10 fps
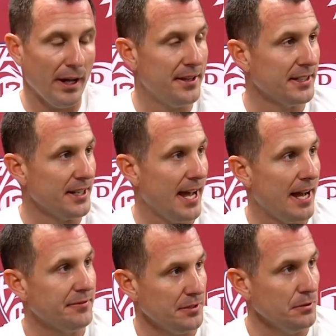Well, I think you
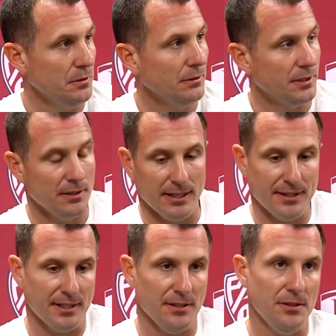have to. You know, I
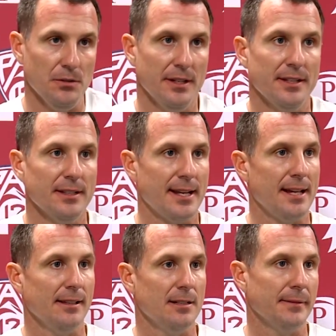think you do. I think you
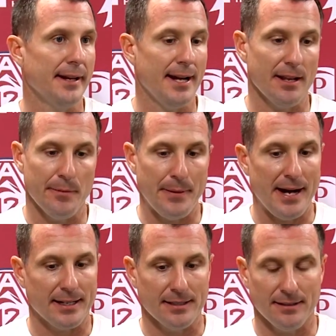can't let him get out of the
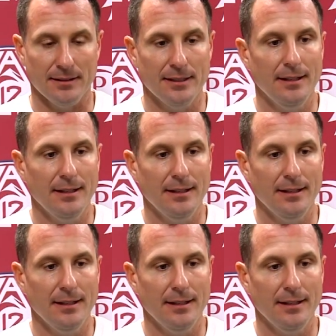pocket.